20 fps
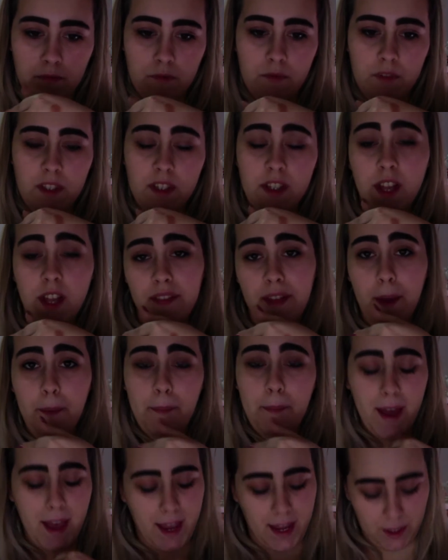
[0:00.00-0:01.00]
It's not that
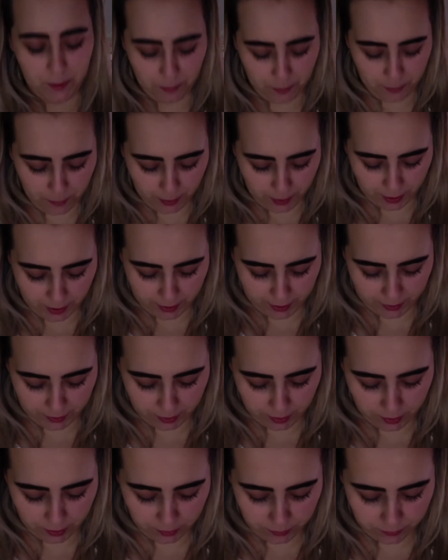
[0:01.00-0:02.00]
bad, but
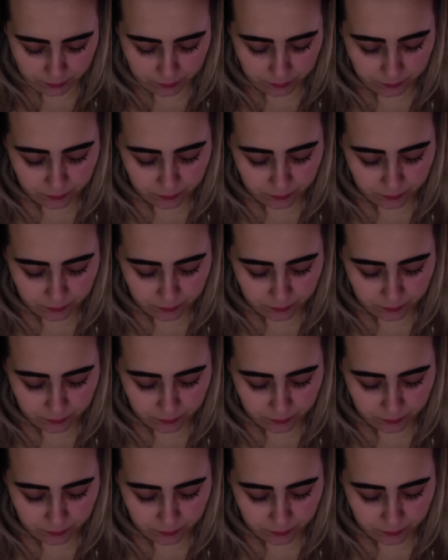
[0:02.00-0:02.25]
you know,